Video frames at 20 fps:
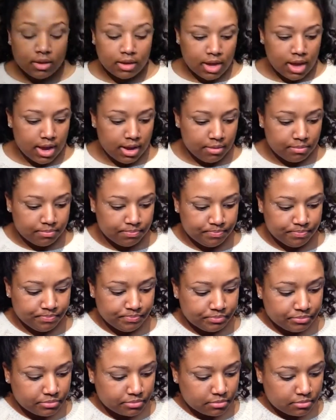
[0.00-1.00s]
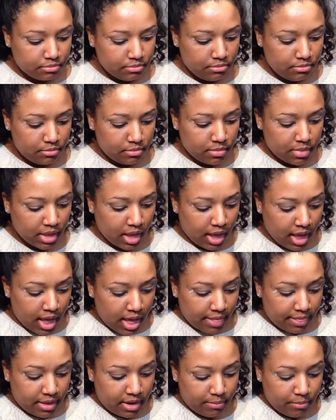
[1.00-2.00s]
Okay.
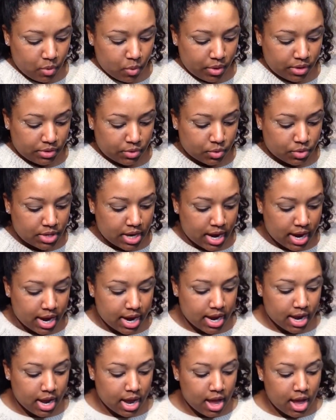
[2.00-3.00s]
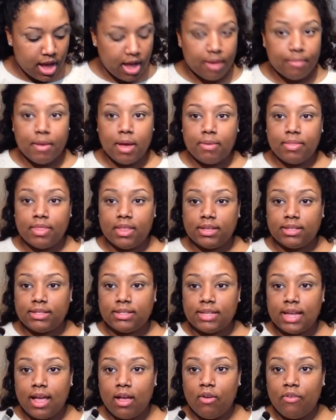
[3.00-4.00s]
Then I'm going to take
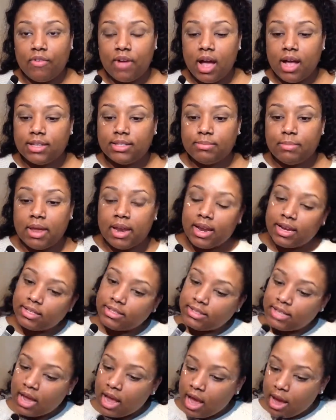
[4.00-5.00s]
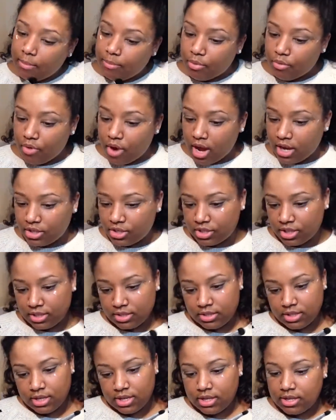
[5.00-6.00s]
this e.l.f. Cosmetics brush.
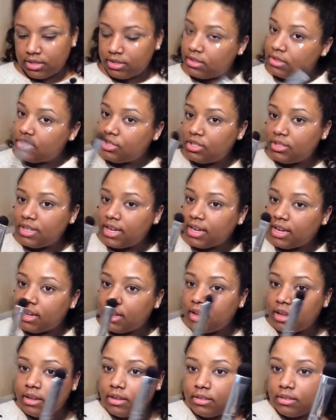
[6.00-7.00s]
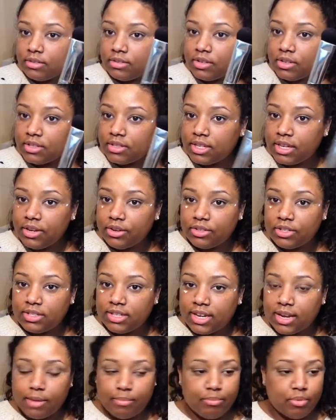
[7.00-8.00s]
This is just like a, as you can see here, just
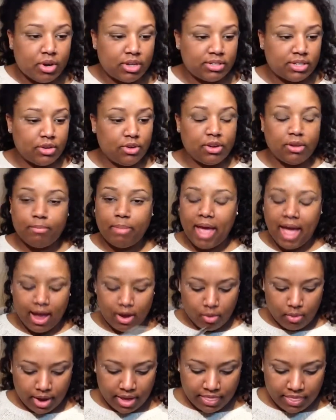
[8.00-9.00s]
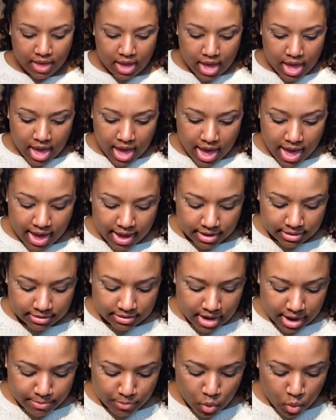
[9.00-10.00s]
like a brush that you can pack with.
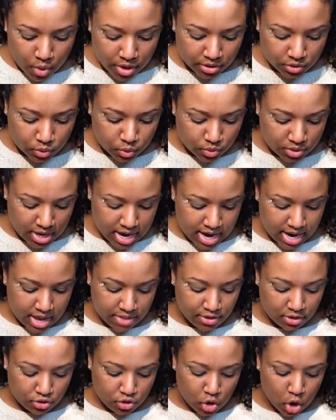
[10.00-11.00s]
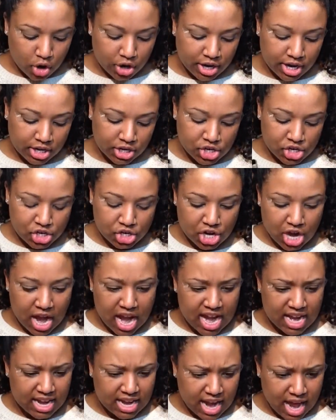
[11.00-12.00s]
And I'm going to take the darkest
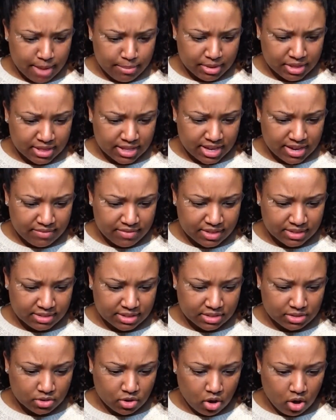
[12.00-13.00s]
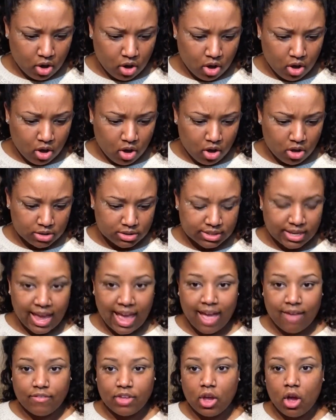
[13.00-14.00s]
shade, and I believe this is called
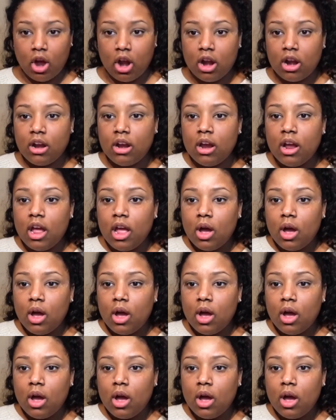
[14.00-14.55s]
Caviar,